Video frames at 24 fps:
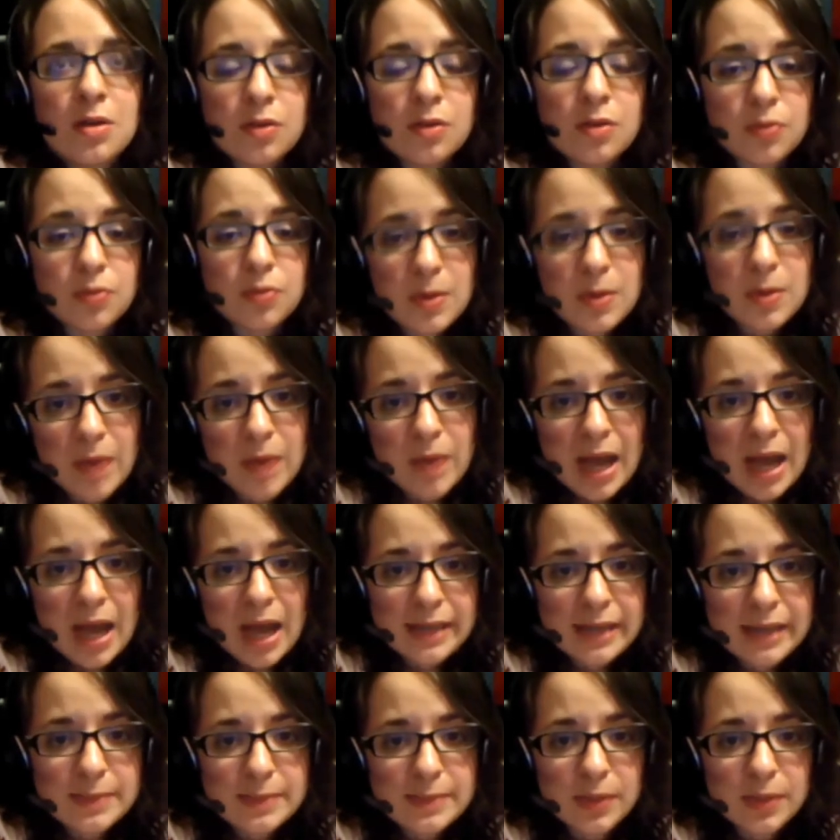three
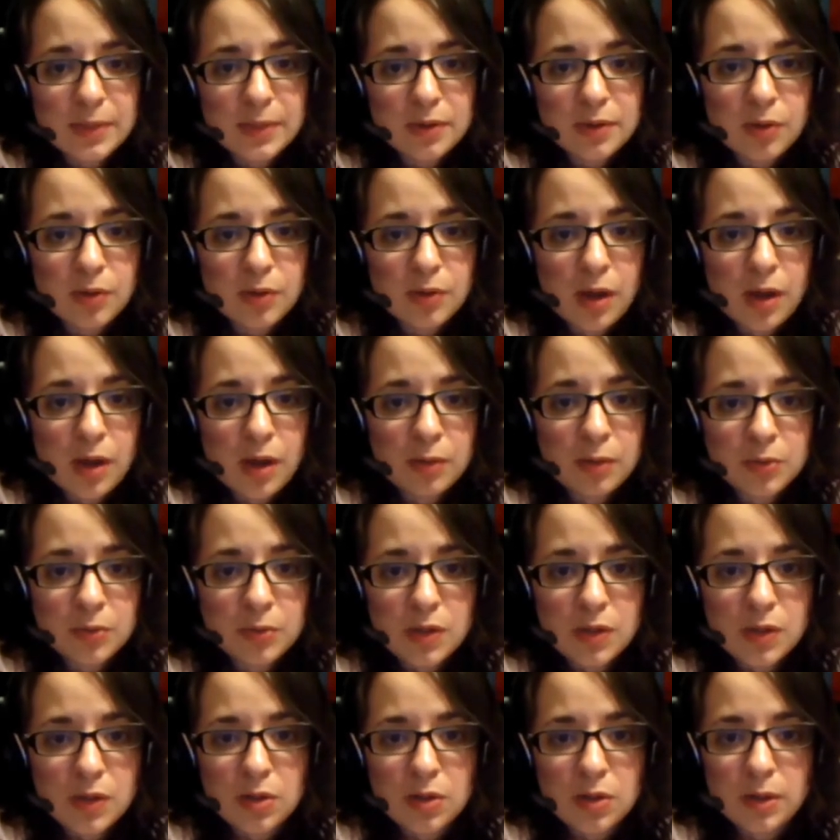rides, but they're all
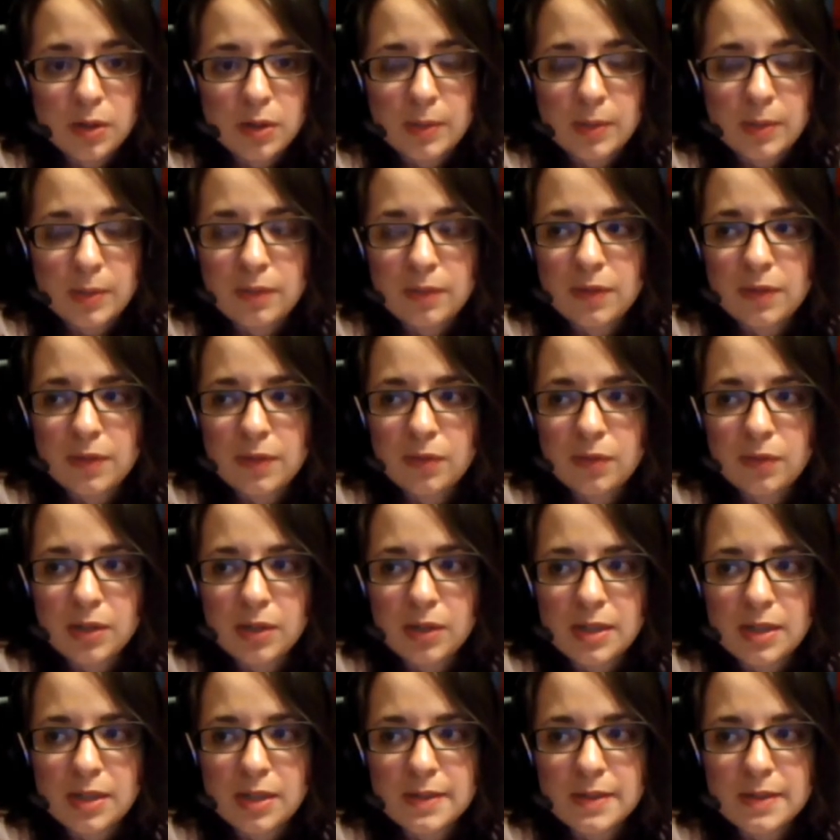really good. My favorite
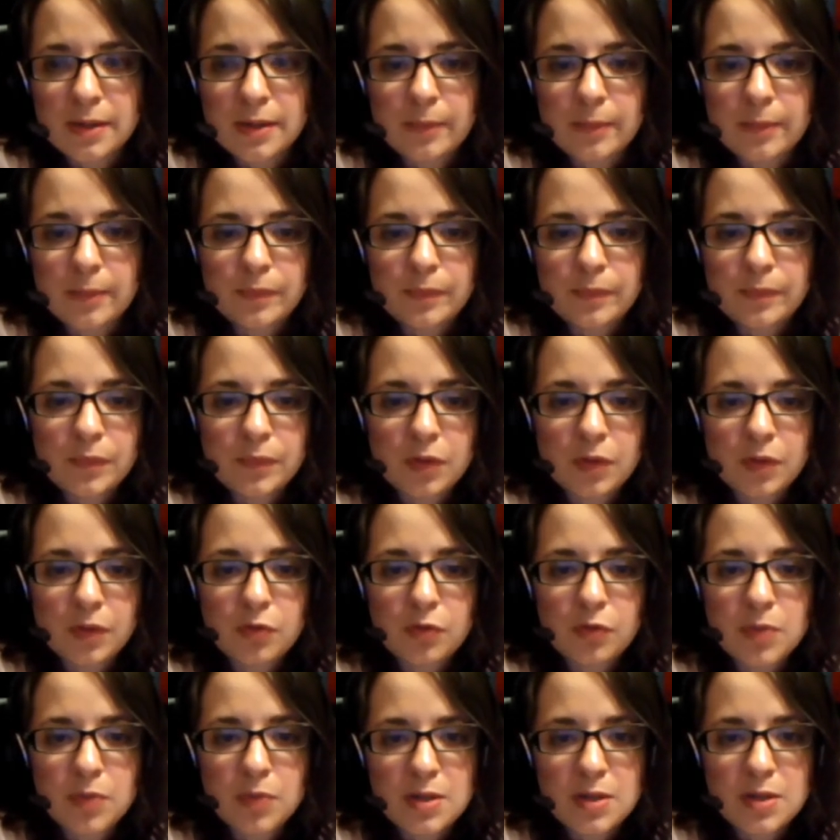is the
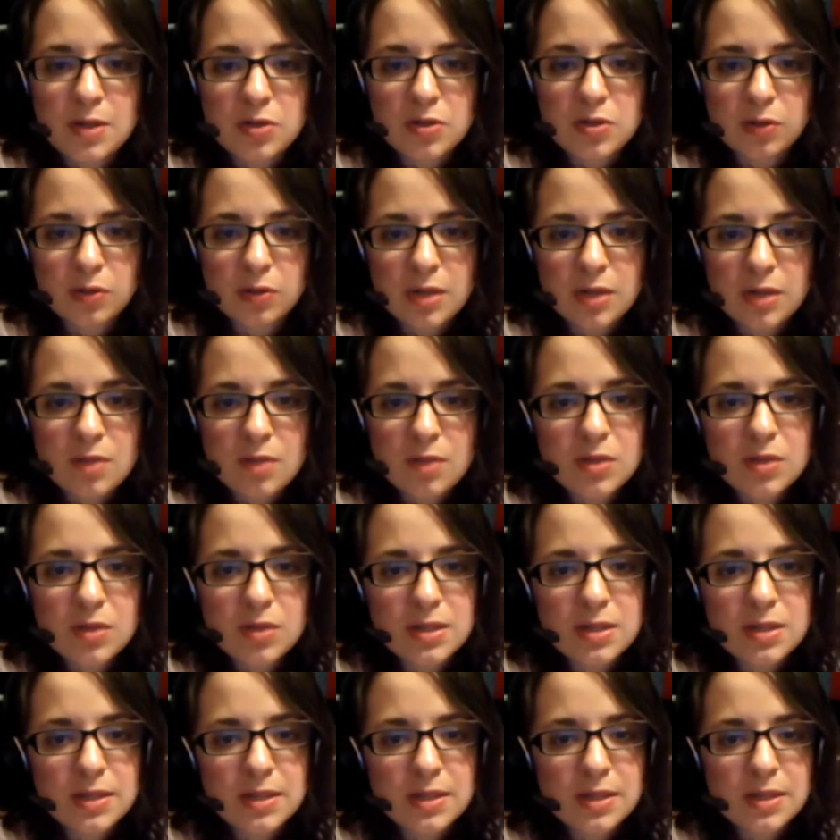Forbidden Journey, which
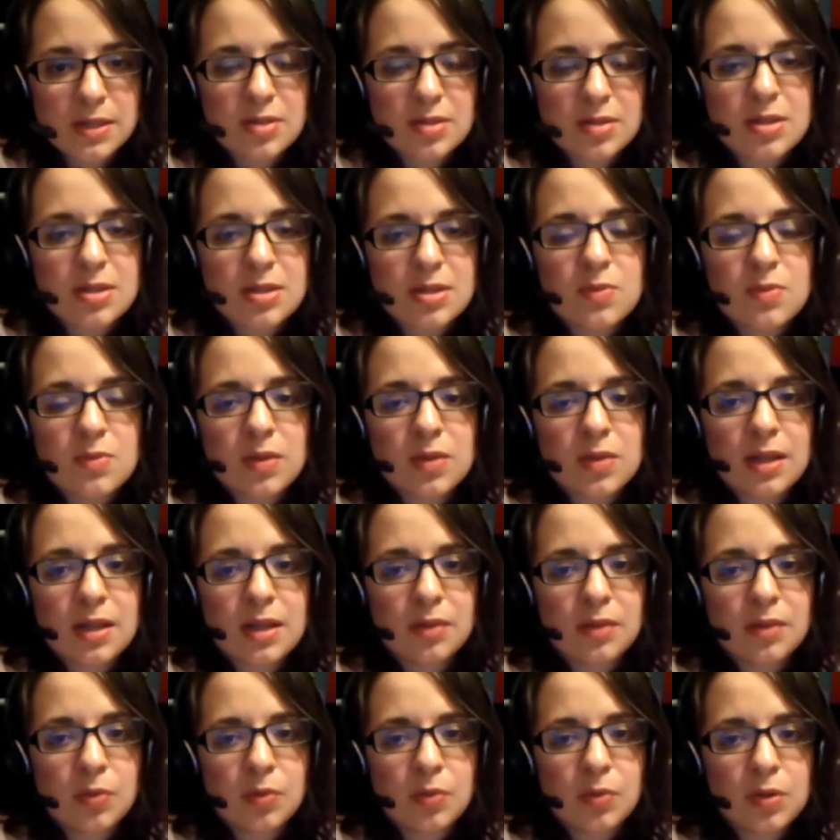is it's a
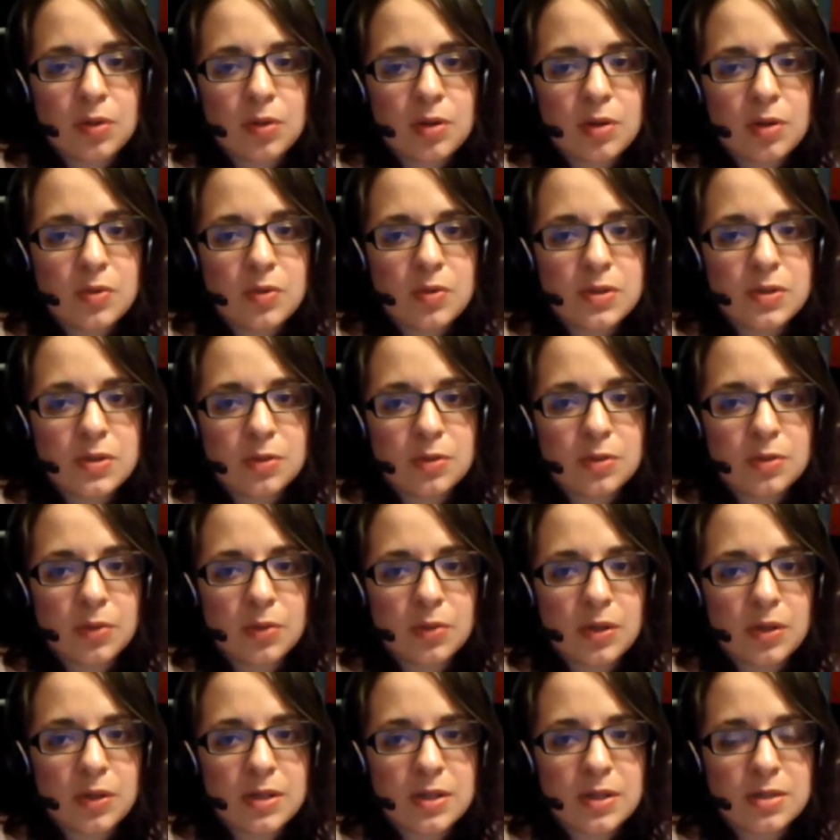simulated roller coaster where
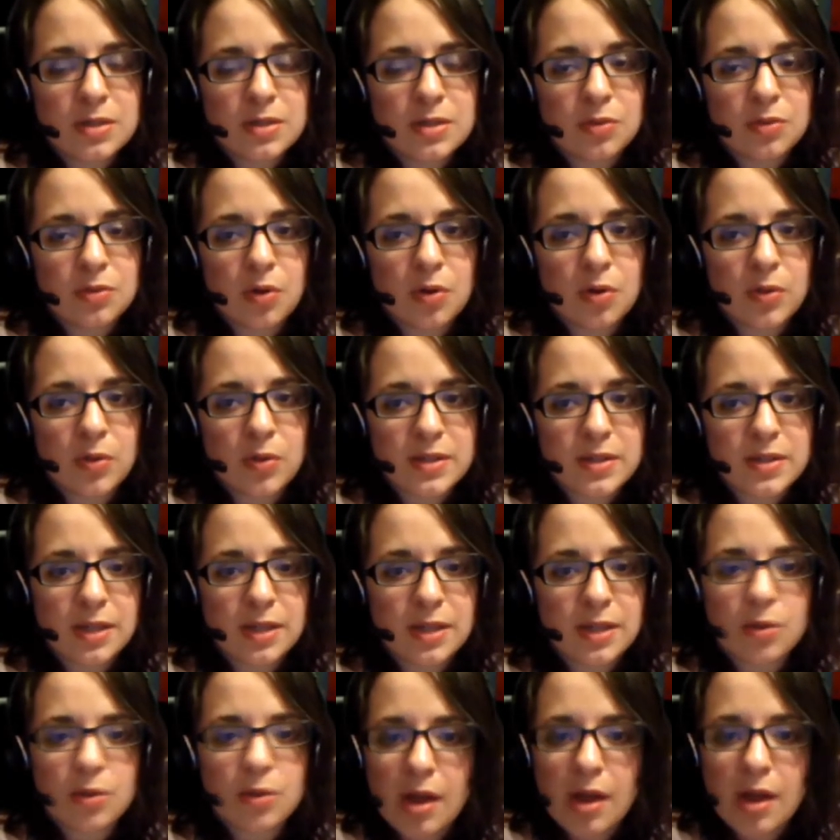you get to go. It's
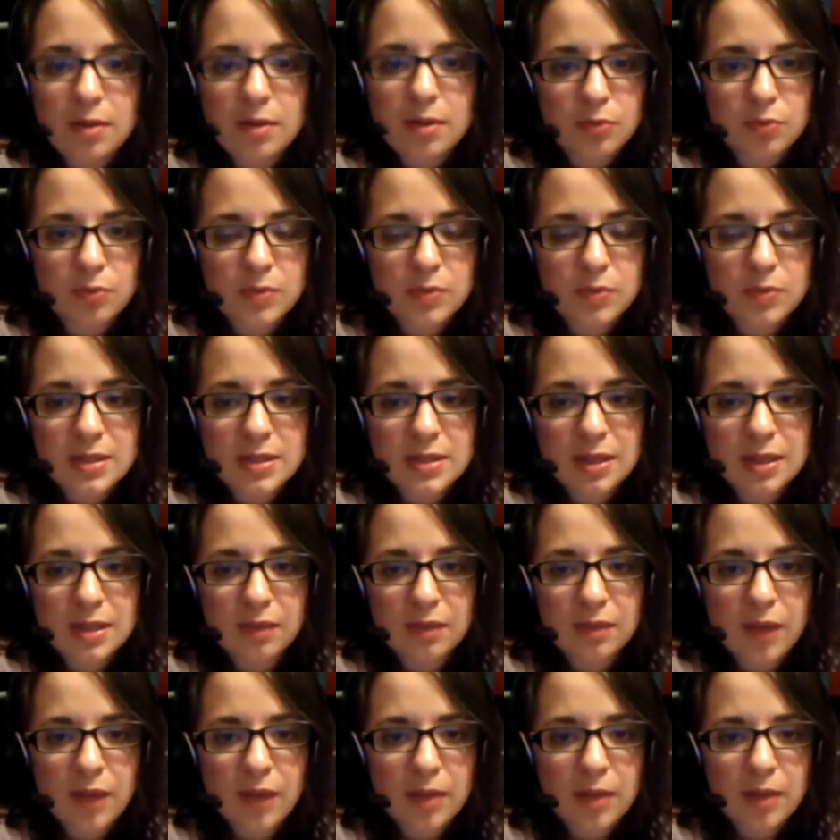like you're on a
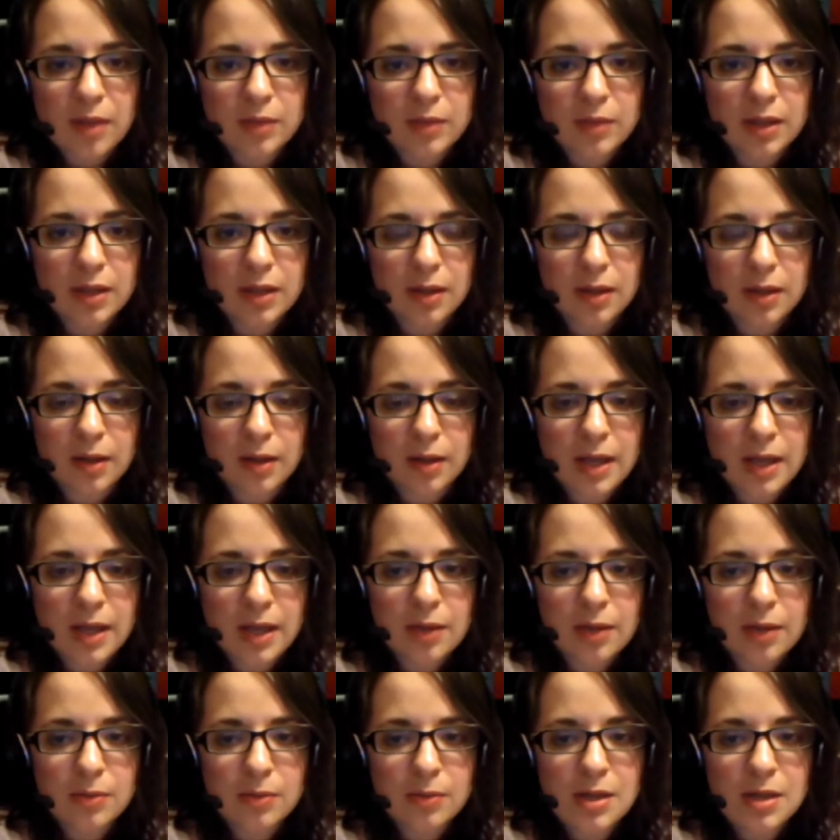broomstick following
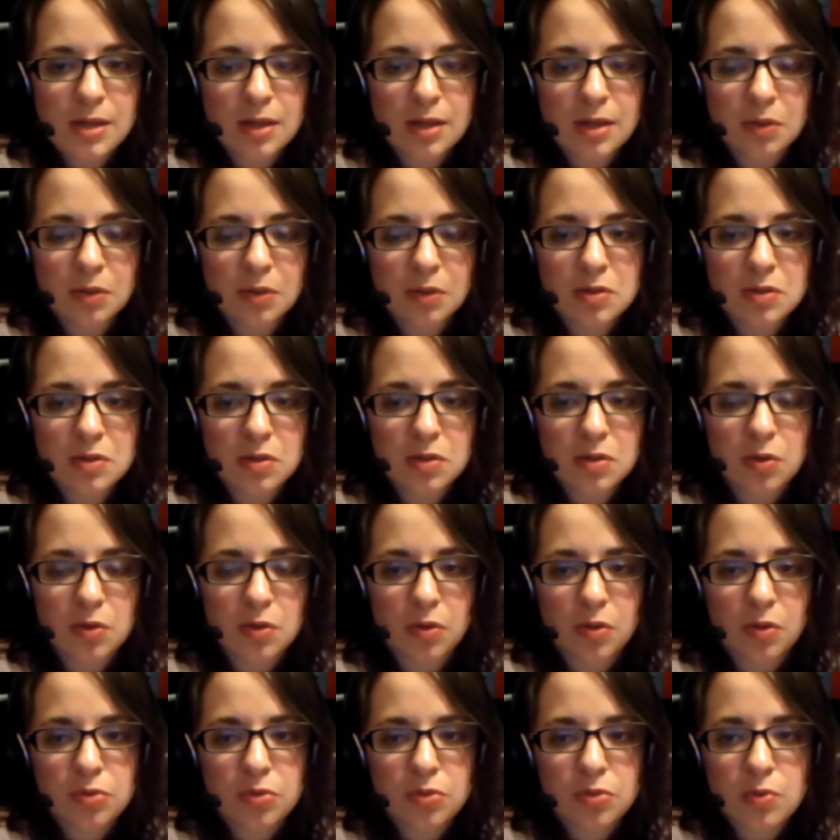Harry, and you
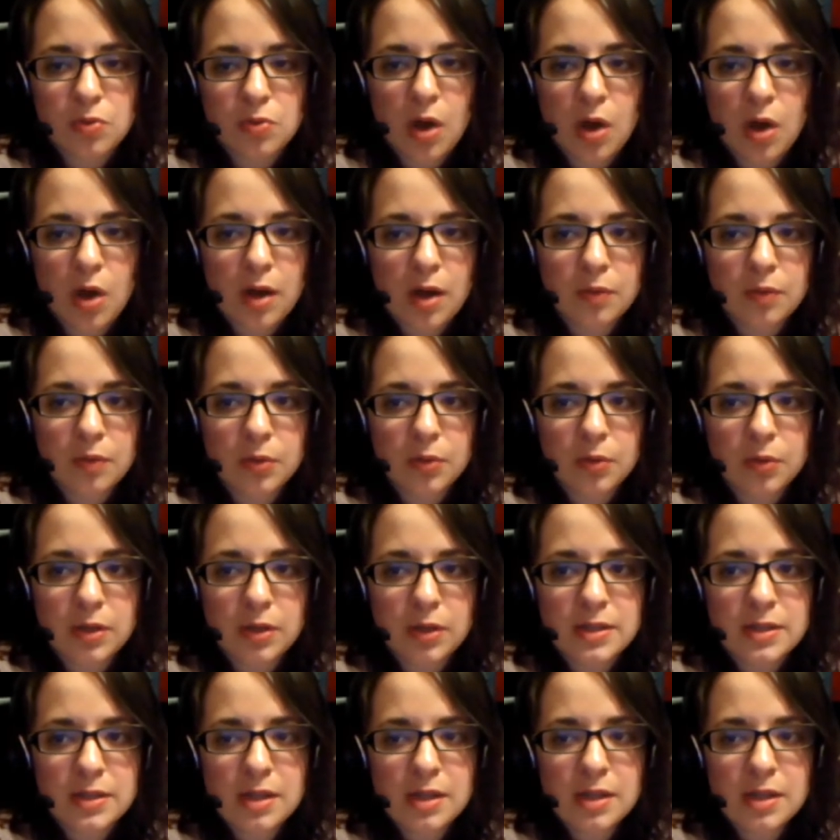go through Hogwarts,